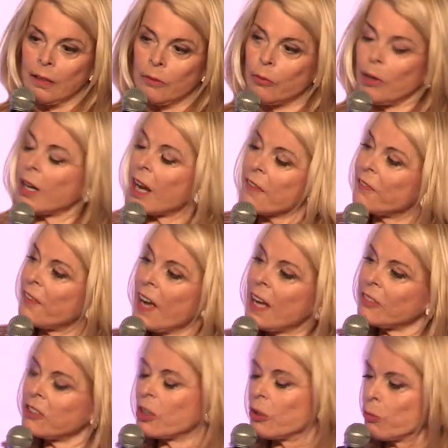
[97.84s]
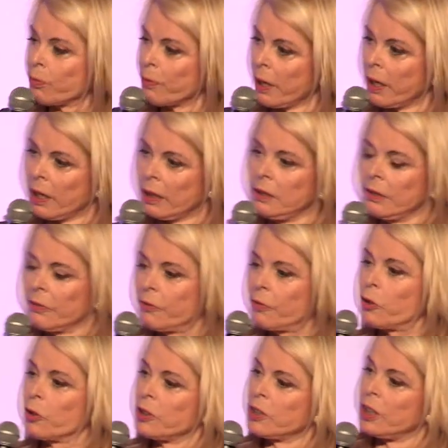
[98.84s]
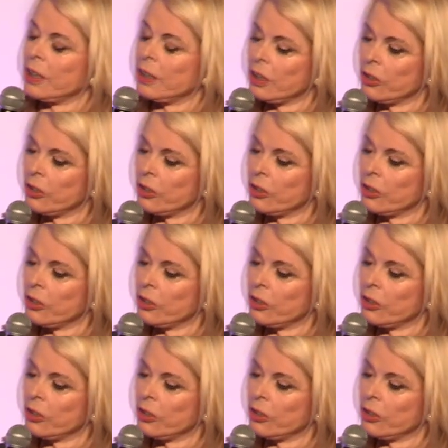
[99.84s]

When I founded RID 14